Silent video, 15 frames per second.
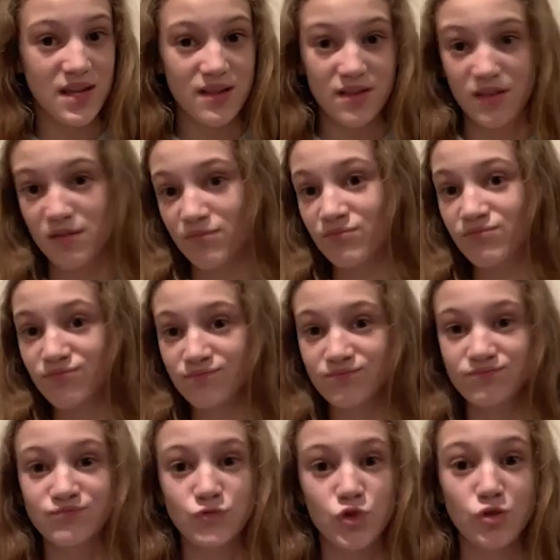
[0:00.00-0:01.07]
teeth,
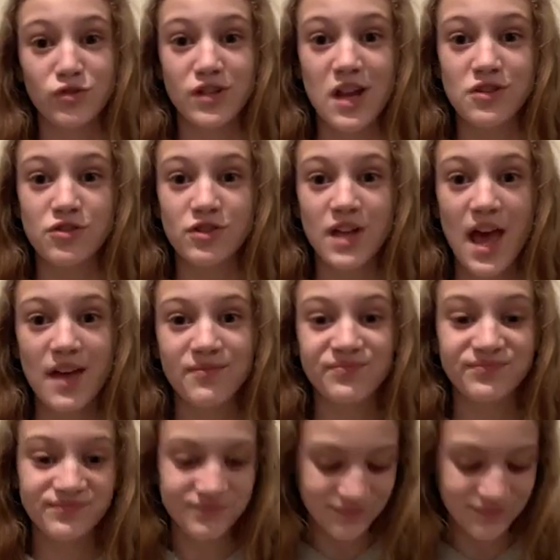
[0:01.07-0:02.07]
Tuesday's your day.